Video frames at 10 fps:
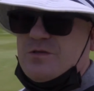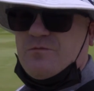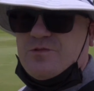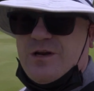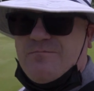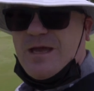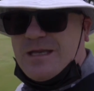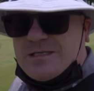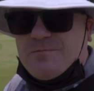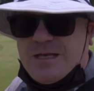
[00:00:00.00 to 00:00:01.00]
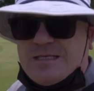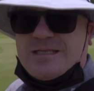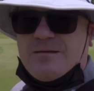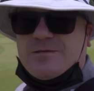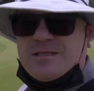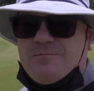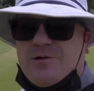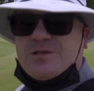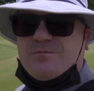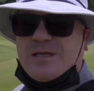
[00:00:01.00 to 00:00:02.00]
so I'm trying to make as many steps as I
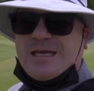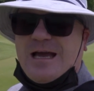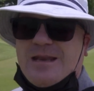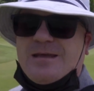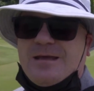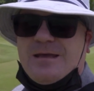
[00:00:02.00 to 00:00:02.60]
possibly can